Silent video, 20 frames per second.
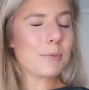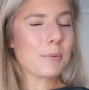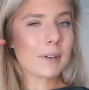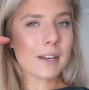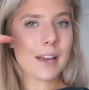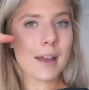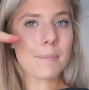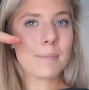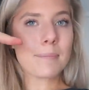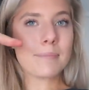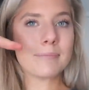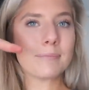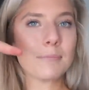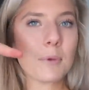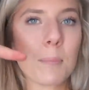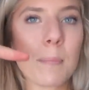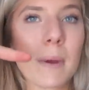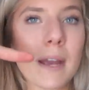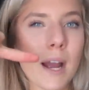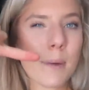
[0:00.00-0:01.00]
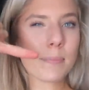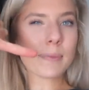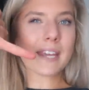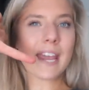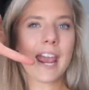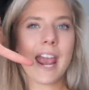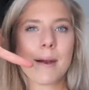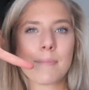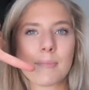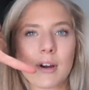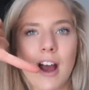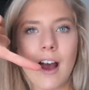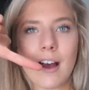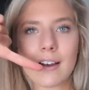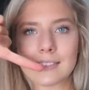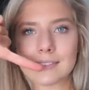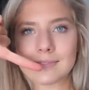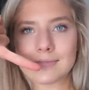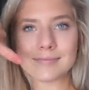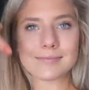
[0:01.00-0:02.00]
we'll pick up the camera.